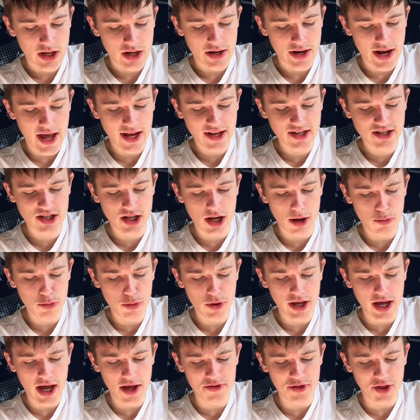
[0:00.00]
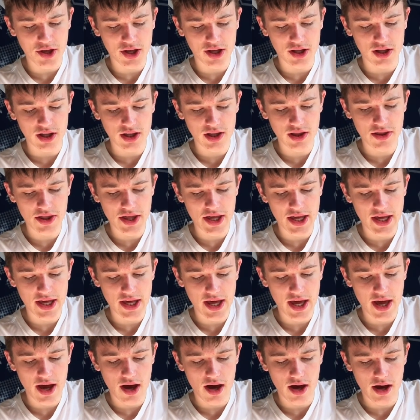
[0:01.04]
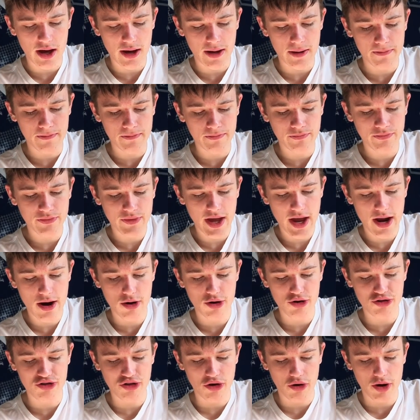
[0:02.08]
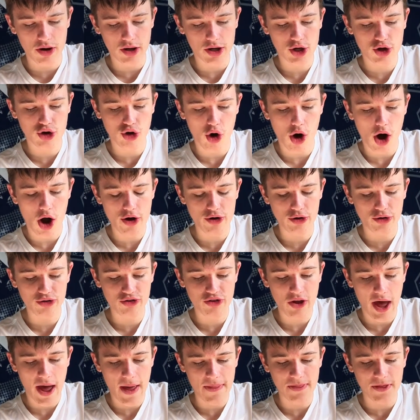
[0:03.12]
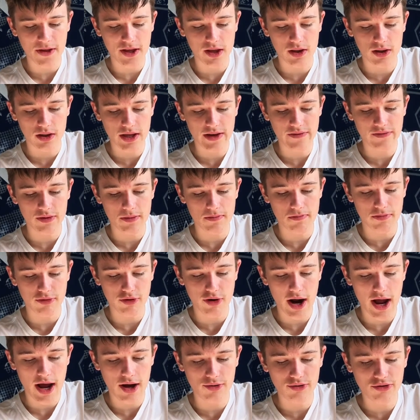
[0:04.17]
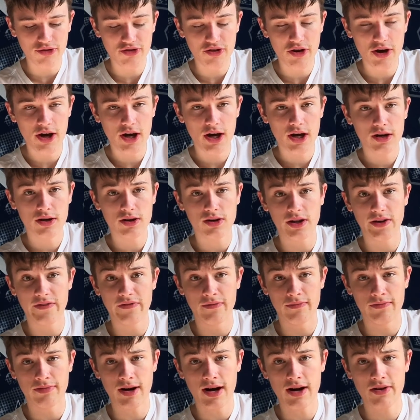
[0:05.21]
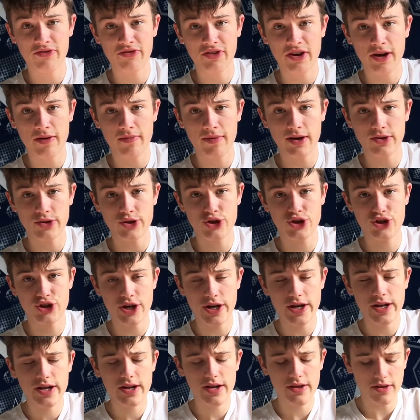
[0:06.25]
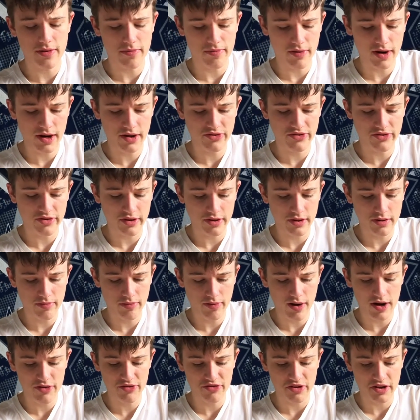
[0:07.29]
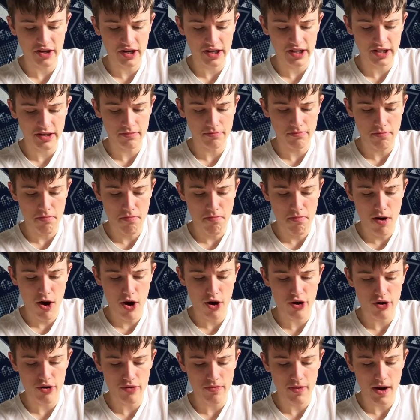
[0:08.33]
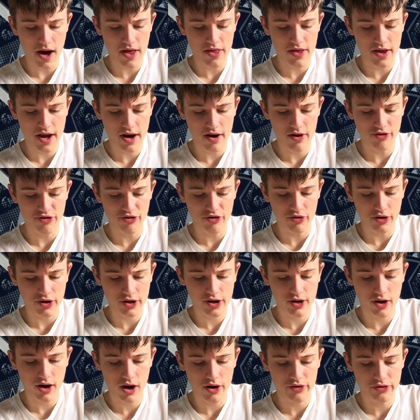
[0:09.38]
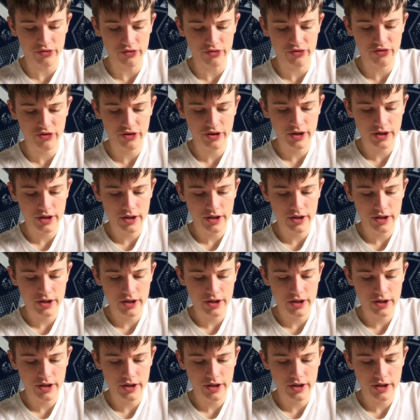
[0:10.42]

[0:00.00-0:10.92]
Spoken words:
Next up, we got the Arizona Cardinals at the Cleveland Browns. Cleveland Browns ain't about shit, and the Browns are going to get murdered by the Arizona Cardinals.